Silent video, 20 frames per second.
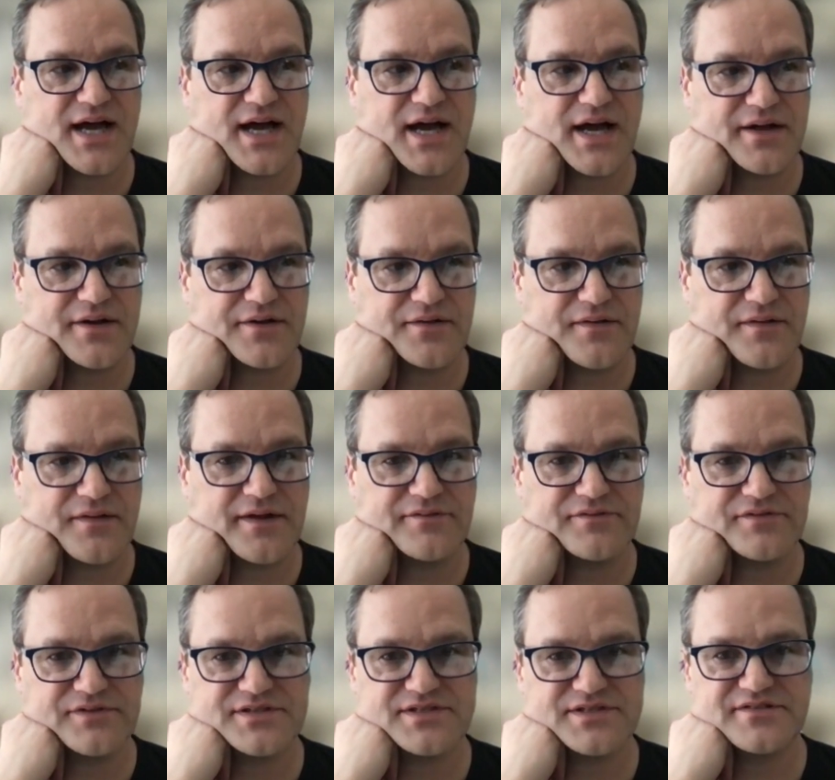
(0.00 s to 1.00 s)
higher
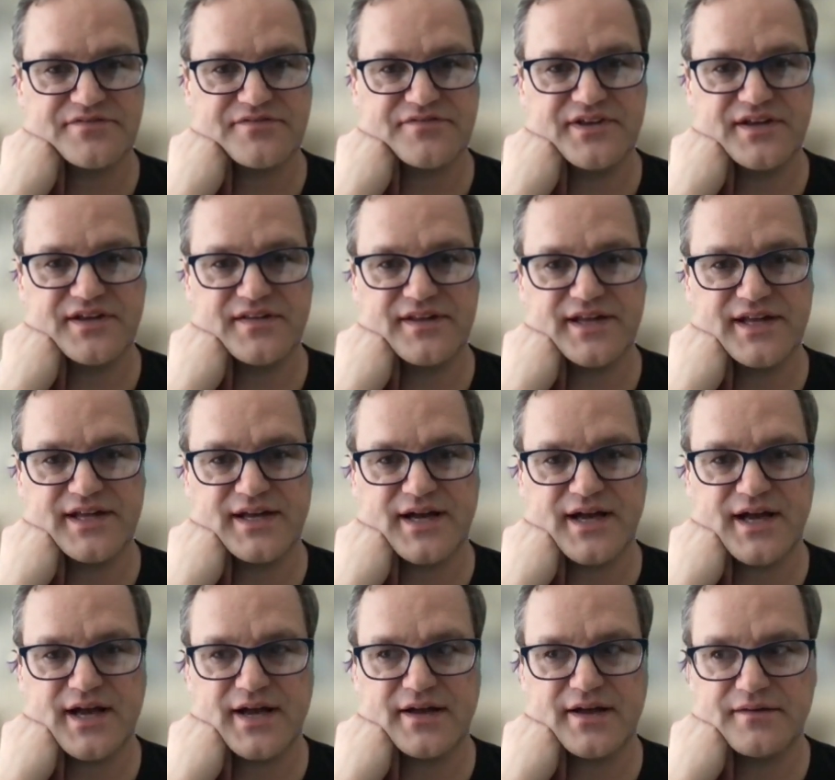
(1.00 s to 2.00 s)
levels of feeling and
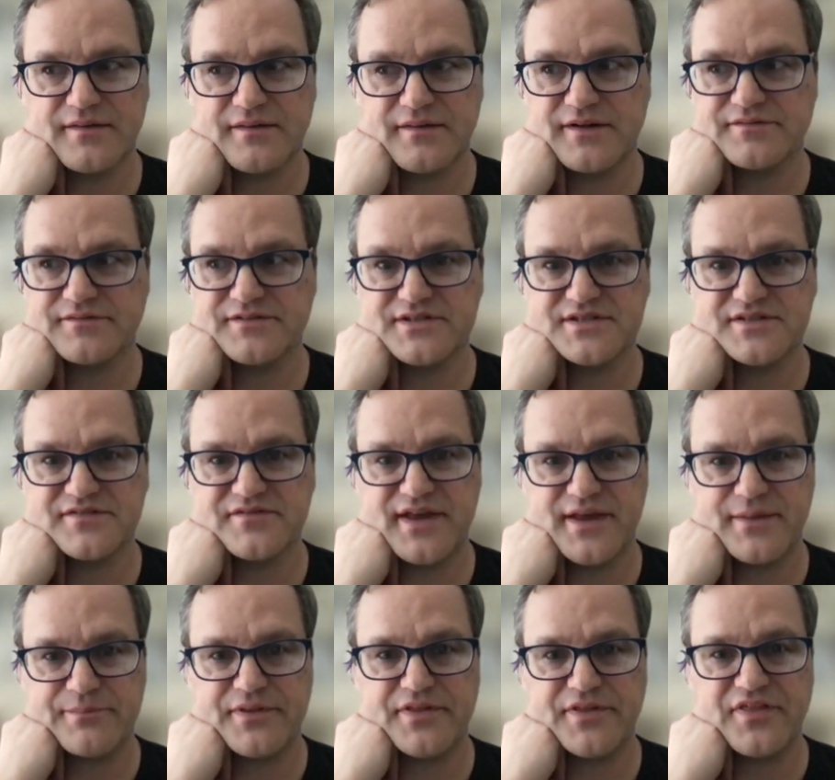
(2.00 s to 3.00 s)
higher levels of
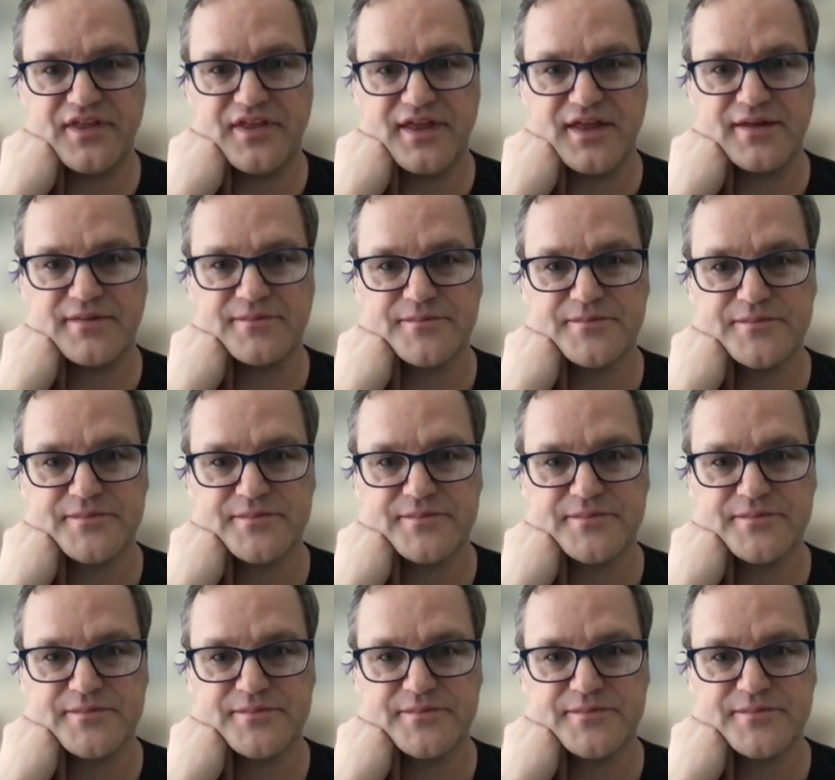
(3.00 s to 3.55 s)
empathy.